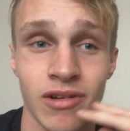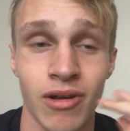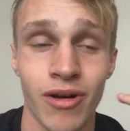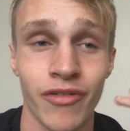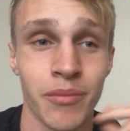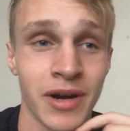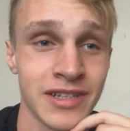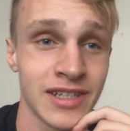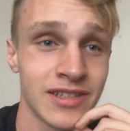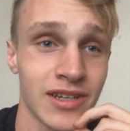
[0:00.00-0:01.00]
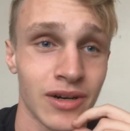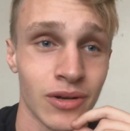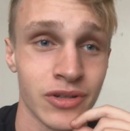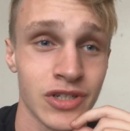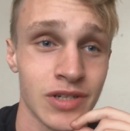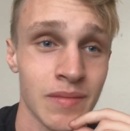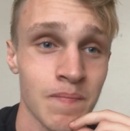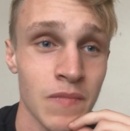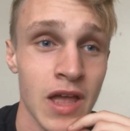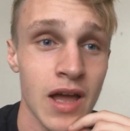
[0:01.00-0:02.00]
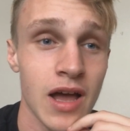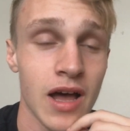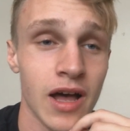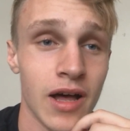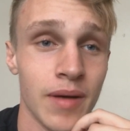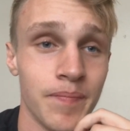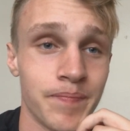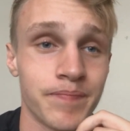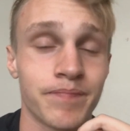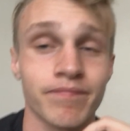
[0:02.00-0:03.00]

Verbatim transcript: laugh at my D in psychology um,